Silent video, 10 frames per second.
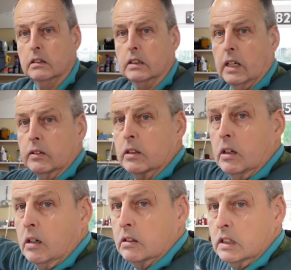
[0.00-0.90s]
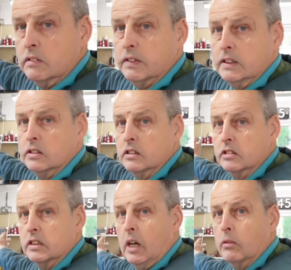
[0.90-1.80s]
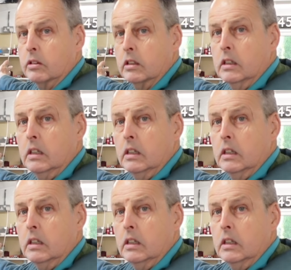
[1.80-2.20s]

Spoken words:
down the garden, it faces south,